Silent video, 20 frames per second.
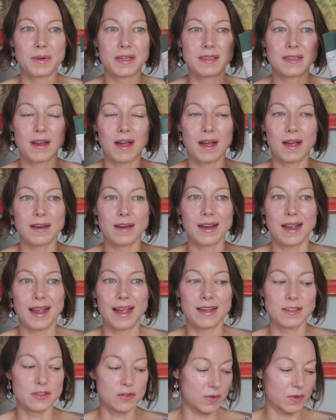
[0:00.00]
but not
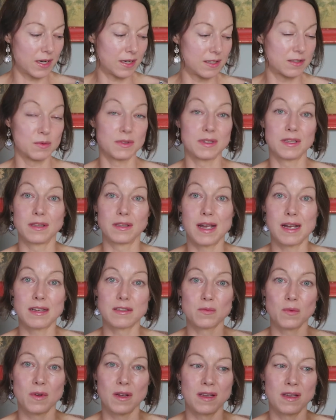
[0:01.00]
as red as with the
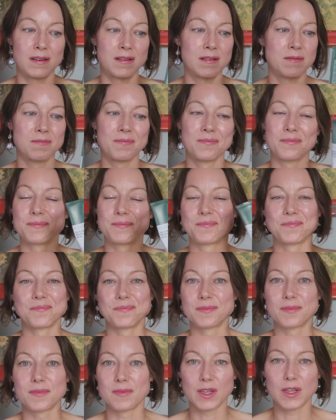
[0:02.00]
last one.
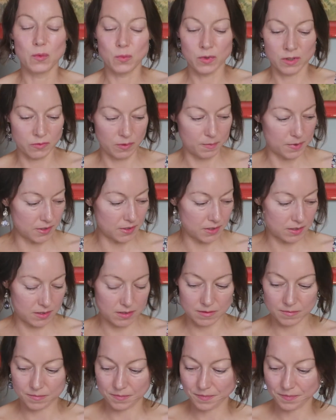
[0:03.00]
With the repurchase.